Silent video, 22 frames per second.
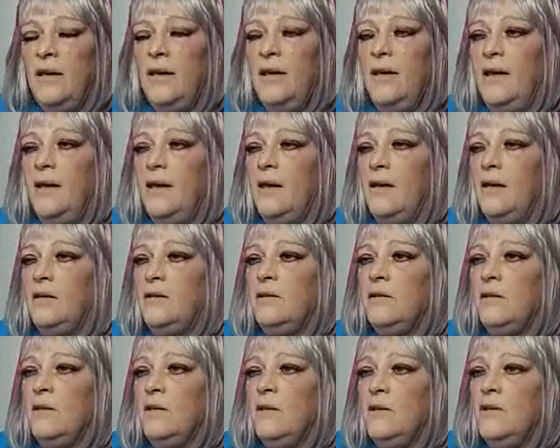
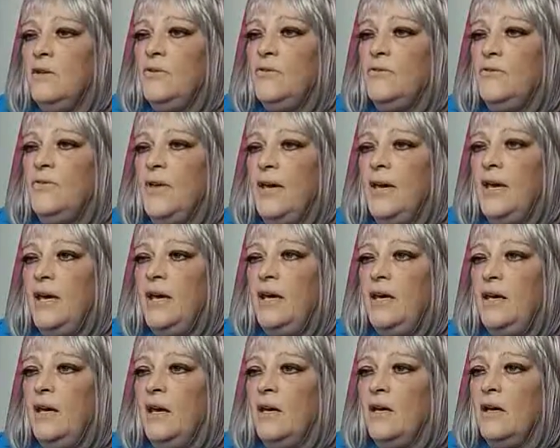and
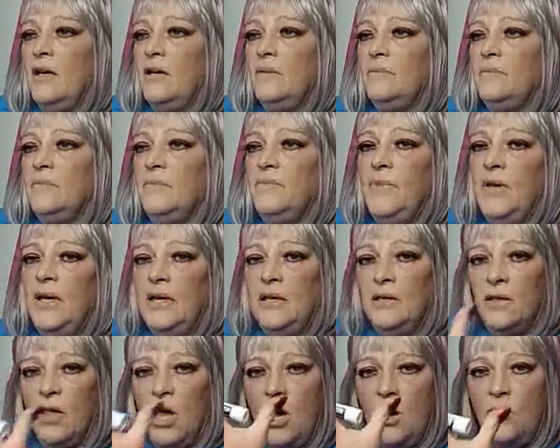they um, they
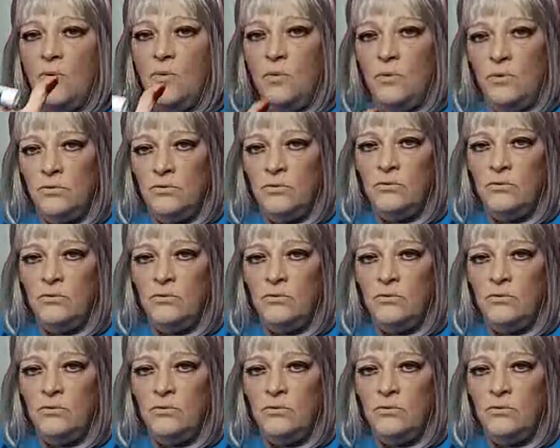glow,